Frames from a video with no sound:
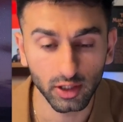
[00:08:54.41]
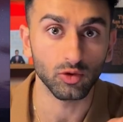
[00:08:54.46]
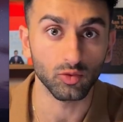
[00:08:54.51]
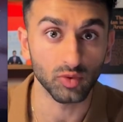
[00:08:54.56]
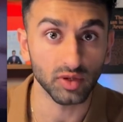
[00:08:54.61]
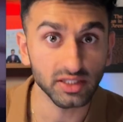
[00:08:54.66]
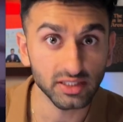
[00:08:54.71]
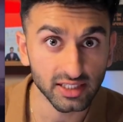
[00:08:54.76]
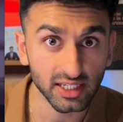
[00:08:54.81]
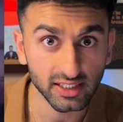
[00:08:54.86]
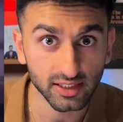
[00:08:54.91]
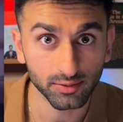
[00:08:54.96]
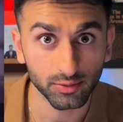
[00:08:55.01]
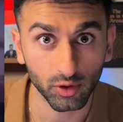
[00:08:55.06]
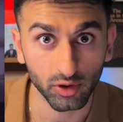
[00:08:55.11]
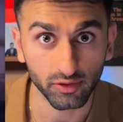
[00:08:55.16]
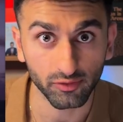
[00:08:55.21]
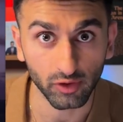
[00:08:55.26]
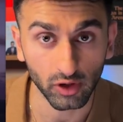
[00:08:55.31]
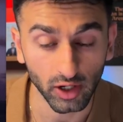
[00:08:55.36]
The reason that's
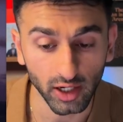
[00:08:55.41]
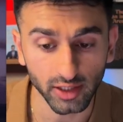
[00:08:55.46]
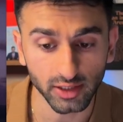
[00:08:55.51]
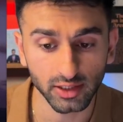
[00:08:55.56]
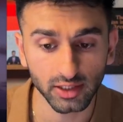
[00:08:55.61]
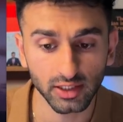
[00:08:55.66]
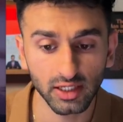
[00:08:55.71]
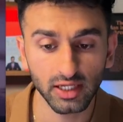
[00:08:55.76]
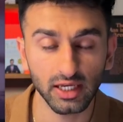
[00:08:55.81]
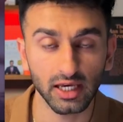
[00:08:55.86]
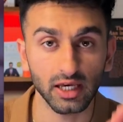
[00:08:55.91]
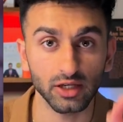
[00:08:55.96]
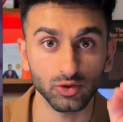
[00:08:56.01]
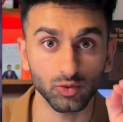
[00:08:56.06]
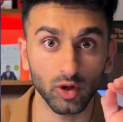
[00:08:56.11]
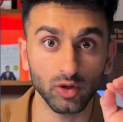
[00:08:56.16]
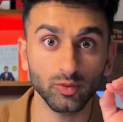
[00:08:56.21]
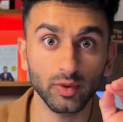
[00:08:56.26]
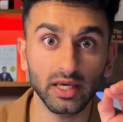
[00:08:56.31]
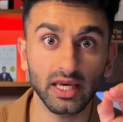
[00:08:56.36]
important for us is
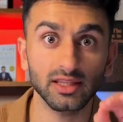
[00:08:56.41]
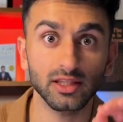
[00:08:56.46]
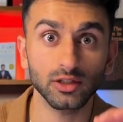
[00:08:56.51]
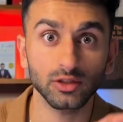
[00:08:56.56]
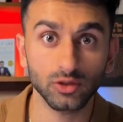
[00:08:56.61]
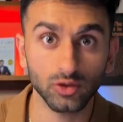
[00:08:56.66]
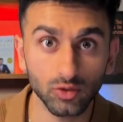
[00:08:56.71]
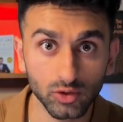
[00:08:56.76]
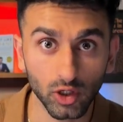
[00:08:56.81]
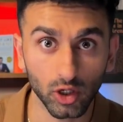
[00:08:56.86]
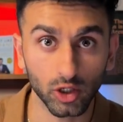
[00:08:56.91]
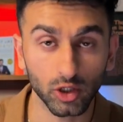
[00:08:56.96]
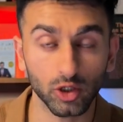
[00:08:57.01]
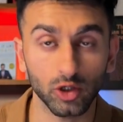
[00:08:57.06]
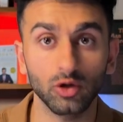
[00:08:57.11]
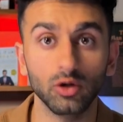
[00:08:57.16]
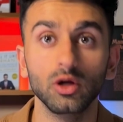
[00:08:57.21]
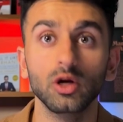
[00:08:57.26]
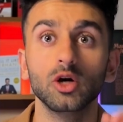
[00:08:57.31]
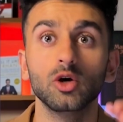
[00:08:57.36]
when we get this news
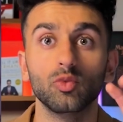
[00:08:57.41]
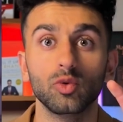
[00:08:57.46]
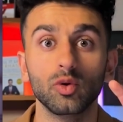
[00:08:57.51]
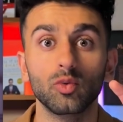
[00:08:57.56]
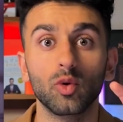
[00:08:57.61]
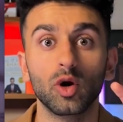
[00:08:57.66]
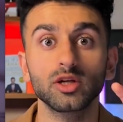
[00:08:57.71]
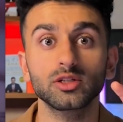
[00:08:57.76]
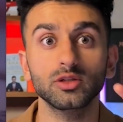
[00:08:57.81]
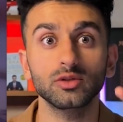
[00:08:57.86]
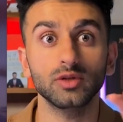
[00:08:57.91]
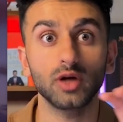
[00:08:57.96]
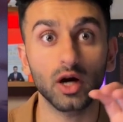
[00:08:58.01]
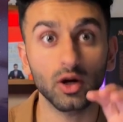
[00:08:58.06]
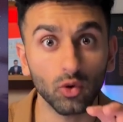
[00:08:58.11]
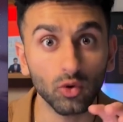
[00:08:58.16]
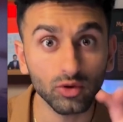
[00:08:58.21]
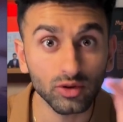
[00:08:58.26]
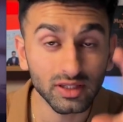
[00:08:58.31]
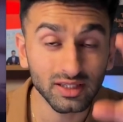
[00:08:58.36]
article, we want to
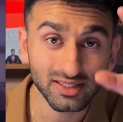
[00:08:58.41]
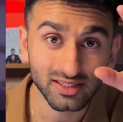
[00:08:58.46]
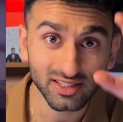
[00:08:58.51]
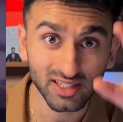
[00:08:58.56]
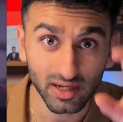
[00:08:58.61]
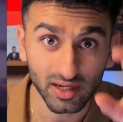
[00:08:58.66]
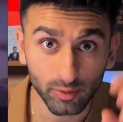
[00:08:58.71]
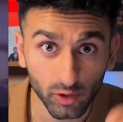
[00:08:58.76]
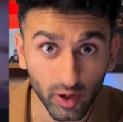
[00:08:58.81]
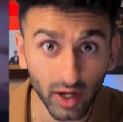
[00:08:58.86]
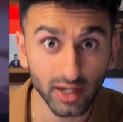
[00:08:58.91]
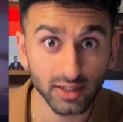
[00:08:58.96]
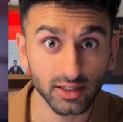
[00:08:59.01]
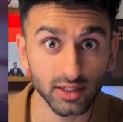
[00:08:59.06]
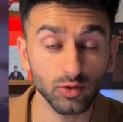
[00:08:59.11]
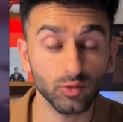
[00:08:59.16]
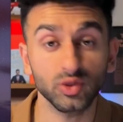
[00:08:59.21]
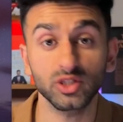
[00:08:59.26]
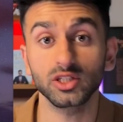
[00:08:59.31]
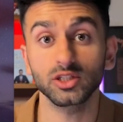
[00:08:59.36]
not only summarize
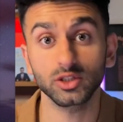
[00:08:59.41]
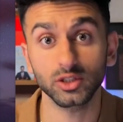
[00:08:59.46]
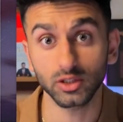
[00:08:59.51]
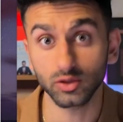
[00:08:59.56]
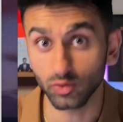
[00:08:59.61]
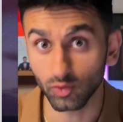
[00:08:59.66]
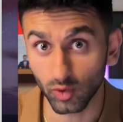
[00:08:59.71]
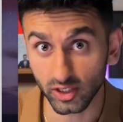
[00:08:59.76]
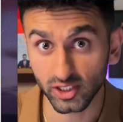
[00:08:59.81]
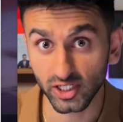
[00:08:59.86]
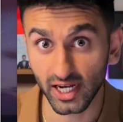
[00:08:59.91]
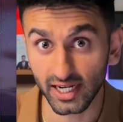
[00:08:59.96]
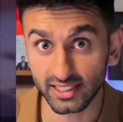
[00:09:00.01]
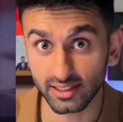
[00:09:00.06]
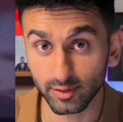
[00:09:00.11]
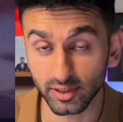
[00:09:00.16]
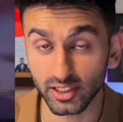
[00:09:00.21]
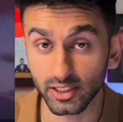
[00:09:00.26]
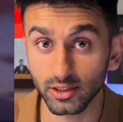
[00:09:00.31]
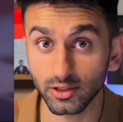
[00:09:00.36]
it, which is what
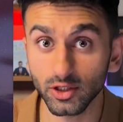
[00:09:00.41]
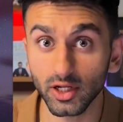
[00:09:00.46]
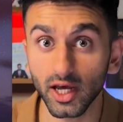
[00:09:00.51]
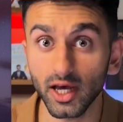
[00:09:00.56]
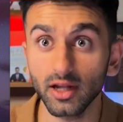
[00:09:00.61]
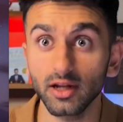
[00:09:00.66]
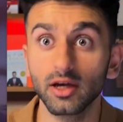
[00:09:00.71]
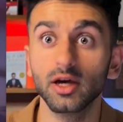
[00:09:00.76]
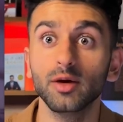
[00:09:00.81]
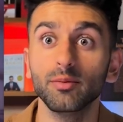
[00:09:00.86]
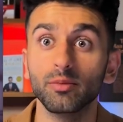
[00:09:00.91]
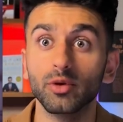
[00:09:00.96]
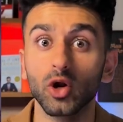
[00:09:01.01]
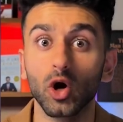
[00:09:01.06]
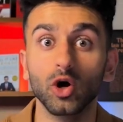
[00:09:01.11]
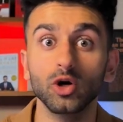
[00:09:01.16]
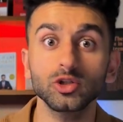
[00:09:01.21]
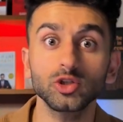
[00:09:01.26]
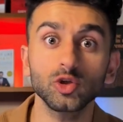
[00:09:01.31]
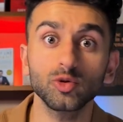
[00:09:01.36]
ChatGPT is good at, but
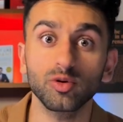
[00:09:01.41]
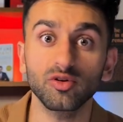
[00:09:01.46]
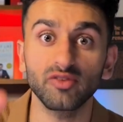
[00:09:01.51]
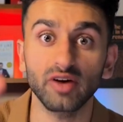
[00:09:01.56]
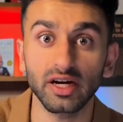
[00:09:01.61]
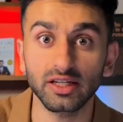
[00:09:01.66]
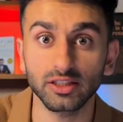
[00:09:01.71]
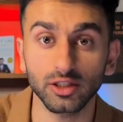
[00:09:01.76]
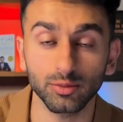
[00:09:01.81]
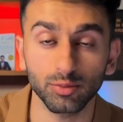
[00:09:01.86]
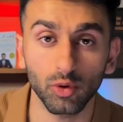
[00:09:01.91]
also provide